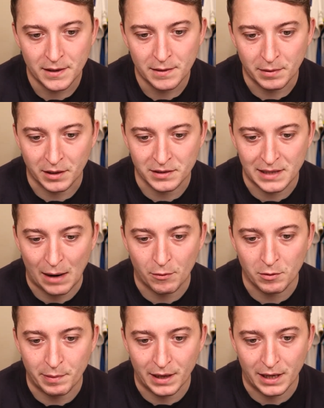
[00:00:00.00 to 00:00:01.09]
Because that would
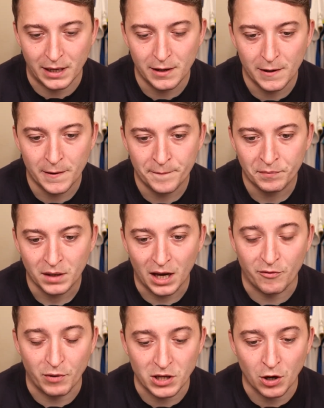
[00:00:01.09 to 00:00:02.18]
be, if
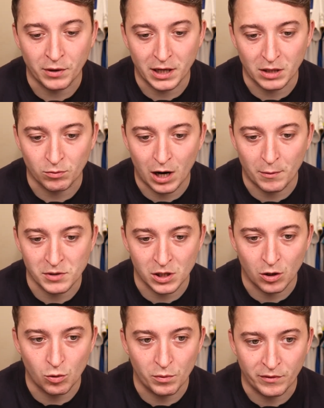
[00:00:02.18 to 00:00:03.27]
we don't get the right
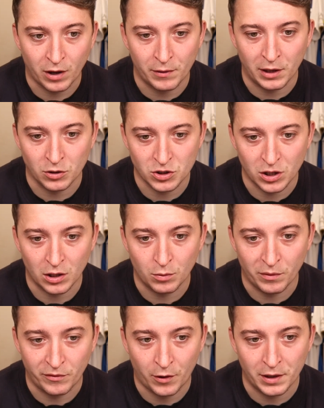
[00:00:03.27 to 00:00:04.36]
result, we've
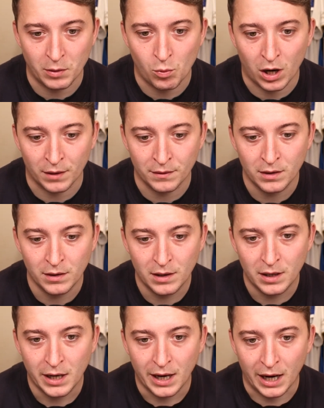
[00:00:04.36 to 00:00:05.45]
currently won
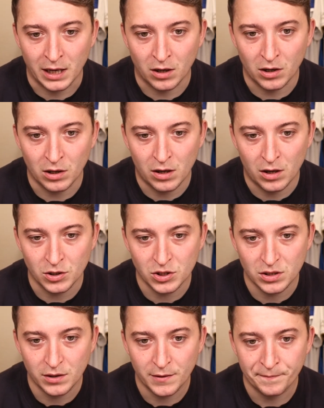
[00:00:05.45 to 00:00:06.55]
in our last